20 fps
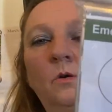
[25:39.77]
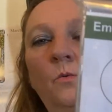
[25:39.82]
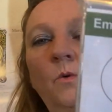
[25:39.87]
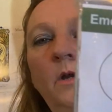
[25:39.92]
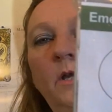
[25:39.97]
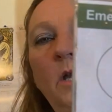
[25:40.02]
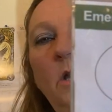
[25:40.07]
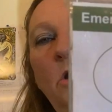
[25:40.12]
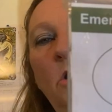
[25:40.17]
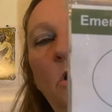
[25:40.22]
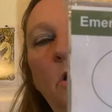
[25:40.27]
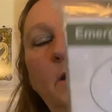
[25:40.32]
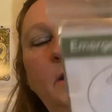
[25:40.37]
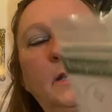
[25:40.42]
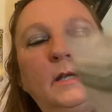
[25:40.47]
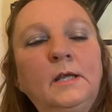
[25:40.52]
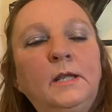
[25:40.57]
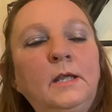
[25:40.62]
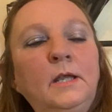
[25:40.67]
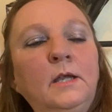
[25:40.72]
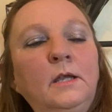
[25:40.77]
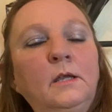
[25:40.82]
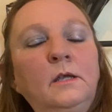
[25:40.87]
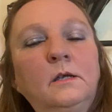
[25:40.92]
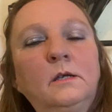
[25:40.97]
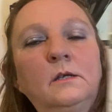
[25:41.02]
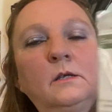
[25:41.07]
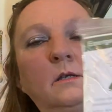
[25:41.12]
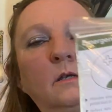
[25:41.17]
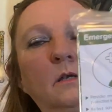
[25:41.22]
working on getting
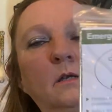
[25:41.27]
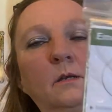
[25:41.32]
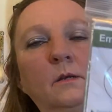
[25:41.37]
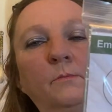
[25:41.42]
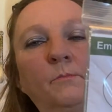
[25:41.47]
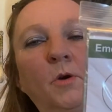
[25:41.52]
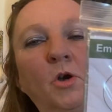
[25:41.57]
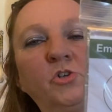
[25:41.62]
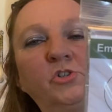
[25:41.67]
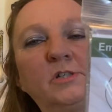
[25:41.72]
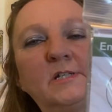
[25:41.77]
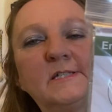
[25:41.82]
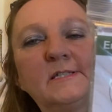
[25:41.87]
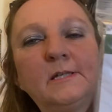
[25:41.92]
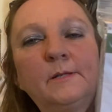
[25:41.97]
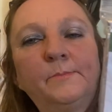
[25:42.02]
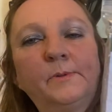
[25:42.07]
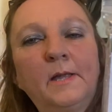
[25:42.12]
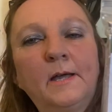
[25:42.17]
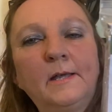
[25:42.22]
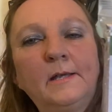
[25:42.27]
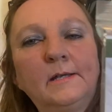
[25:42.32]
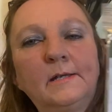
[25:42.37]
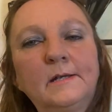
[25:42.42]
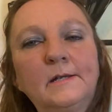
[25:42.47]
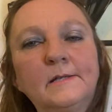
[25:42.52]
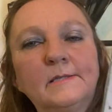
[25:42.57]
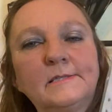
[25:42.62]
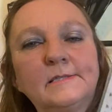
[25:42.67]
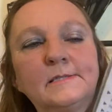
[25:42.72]
emergency
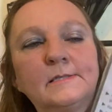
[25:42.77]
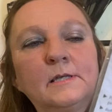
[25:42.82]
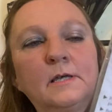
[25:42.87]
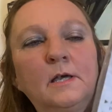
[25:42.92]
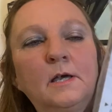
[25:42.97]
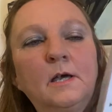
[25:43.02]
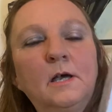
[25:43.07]
blankets,